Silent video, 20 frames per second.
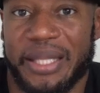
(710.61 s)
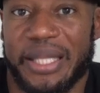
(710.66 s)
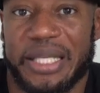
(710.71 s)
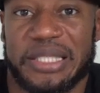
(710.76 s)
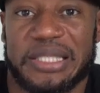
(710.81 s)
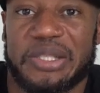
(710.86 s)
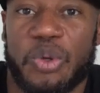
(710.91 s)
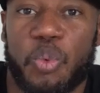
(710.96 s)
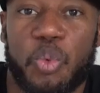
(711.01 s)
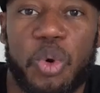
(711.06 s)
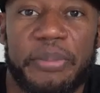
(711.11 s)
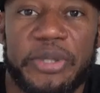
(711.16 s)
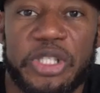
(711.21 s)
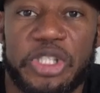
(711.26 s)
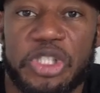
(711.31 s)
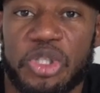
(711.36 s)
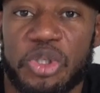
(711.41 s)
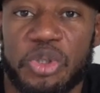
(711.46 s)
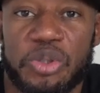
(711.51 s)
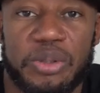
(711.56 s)
This is a
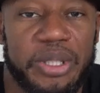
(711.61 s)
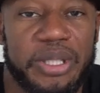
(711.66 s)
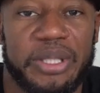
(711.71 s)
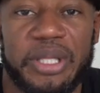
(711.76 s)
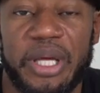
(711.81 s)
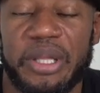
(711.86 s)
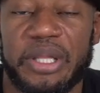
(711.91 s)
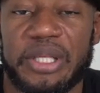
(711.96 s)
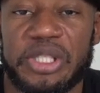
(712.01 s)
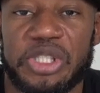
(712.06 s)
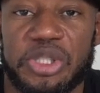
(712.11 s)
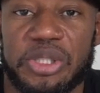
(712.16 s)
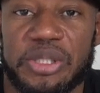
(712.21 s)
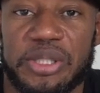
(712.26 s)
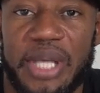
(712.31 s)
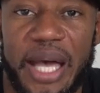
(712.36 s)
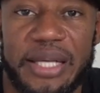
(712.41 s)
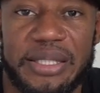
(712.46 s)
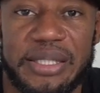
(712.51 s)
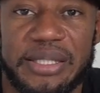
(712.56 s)
women's shoe. None of the
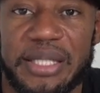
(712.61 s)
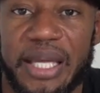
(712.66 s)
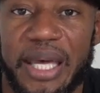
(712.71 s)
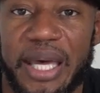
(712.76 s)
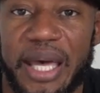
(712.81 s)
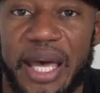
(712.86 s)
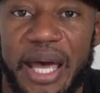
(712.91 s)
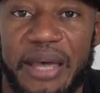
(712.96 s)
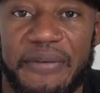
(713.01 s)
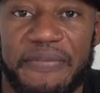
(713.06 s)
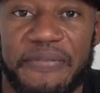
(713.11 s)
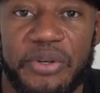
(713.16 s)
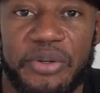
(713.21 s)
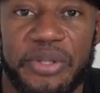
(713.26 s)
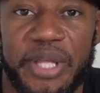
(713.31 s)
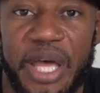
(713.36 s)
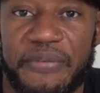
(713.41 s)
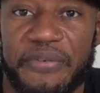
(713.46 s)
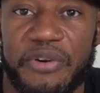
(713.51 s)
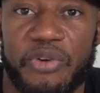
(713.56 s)
sizes that I
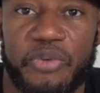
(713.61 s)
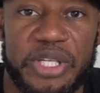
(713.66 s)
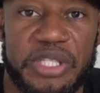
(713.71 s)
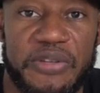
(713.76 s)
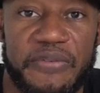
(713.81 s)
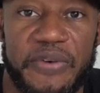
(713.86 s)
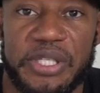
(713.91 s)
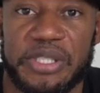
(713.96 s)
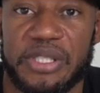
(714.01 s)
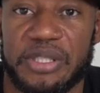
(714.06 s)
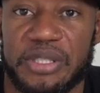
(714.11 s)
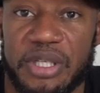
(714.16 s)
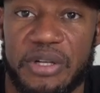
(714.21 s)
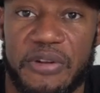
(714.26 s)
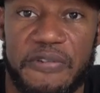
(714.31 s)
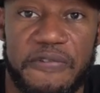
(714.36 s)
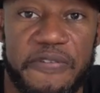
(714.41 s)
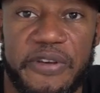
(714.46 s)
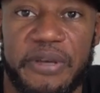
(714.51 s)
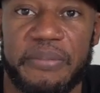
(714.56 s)
filled out for the reservation is
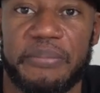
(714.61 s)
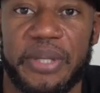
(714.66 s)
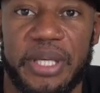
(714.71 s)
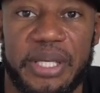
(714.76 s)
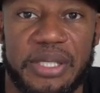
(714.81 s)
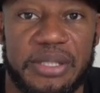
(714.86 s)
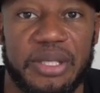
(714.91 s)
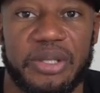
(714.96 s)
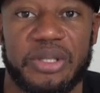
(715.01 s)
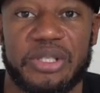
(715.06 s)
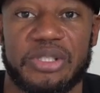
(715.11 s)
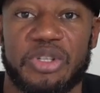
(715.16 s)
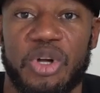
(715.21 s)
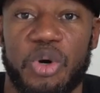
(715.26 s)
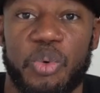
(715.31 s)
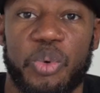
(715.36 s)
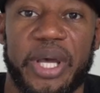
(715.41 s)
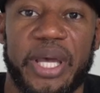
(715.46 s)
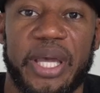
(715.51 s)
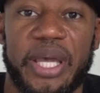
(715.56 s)
gonna fit me, so there's
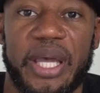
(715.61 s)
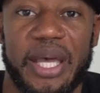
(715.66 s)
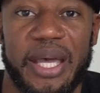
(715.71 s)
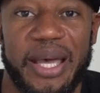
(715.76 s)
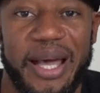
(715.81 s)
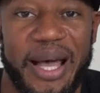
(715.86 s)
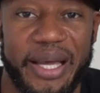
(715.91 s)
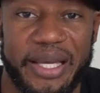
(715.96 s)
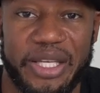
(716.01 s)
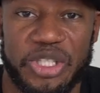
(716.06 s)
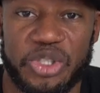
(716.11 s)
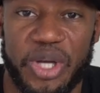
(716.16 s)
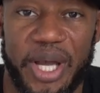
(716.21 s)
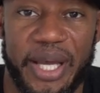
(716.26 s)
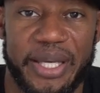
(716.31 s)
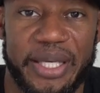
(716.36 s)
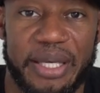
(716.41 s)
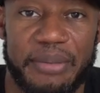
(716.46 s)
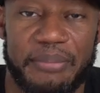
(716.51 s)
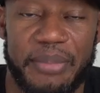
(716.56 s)
no way I can
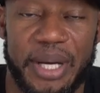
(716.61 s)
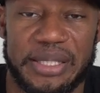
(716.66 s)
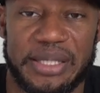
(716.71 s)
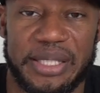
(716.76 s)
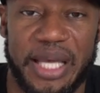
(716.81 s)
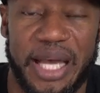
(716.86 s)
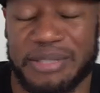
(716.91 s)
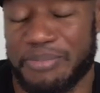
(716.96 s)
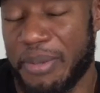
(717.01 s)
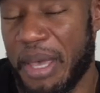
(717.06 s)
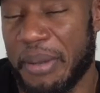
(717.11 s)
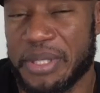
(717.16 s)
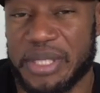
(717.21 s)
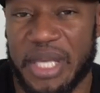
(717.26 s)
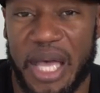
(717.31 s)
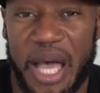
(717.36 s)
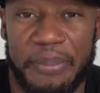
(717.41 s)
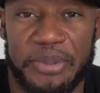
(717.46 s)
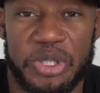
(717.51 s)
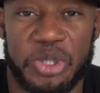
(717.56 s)
try to get my size. Maybe it's
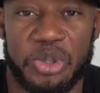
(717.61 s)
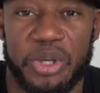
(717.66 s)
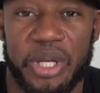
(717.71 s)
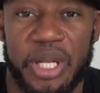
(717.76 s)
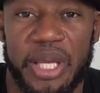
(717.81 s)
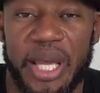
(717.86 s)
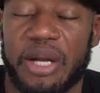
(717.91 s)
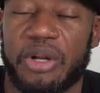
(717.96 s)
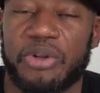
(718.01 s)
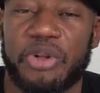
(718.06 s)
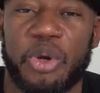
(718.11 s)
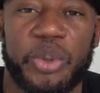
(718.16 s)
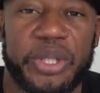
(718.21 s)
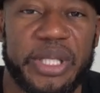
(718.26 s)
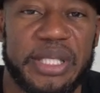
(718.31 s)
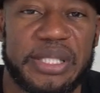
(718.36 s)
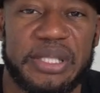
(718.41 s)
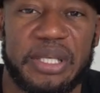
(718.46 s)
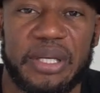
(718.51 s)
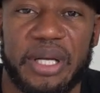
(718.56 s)
an opportunity. I don't know
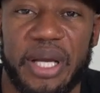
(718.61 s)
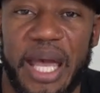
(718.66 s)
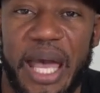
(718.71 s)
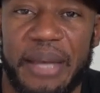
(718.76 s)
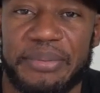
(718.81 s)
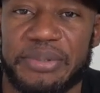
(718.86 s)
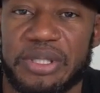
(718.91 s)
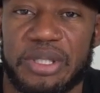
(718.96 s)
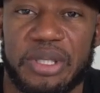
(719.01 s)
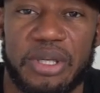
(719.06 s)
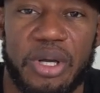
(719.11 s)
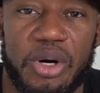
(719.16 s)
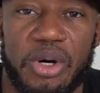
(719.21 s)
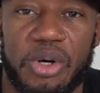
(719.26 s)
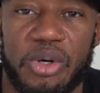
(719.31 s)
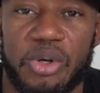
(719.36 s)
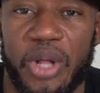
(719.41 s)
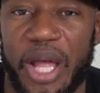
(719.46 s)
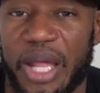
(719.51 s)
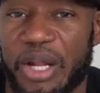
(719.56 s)
what the sneaker apps is gonna
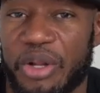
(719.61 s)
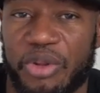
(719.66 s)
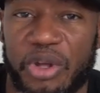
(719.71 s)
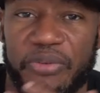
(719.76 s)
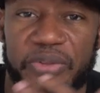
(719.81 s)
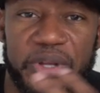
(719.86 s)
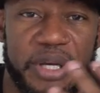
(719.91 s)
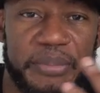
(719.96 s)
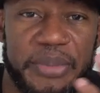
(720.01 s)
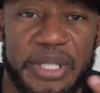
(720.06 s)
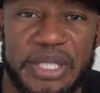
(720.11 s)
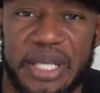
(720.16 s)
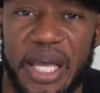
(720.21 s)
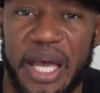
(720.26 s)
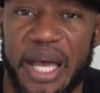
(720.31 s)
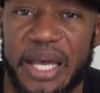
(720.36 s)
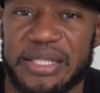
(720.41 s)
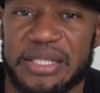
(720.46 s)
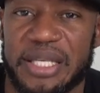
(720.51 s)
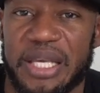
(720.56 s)
hold. I don't know if they're gonna be
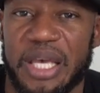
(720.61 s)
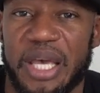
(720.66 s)
size